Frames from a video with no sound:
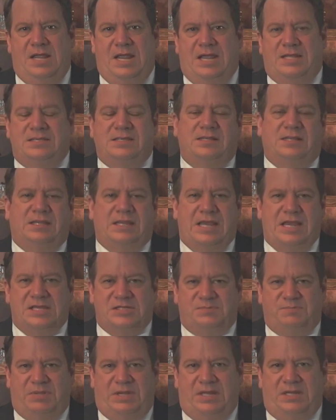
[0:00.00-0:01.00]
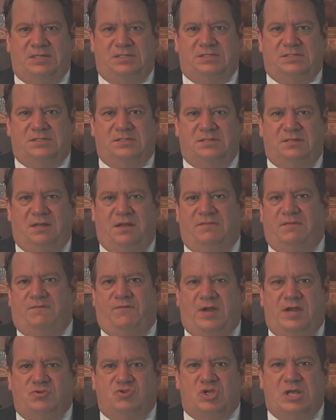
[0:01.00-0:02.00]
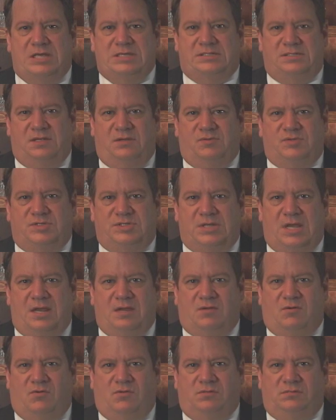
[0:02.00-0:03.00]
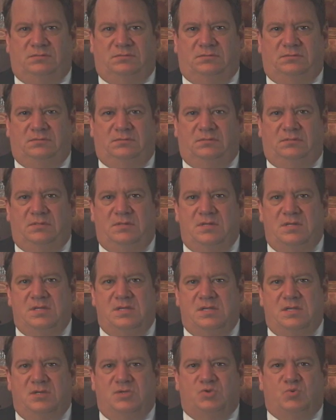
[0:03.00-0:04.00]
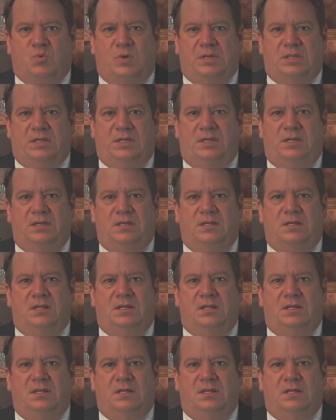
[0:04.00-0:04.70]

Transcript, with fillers: And then the last piece of the franchise sales cycle is really,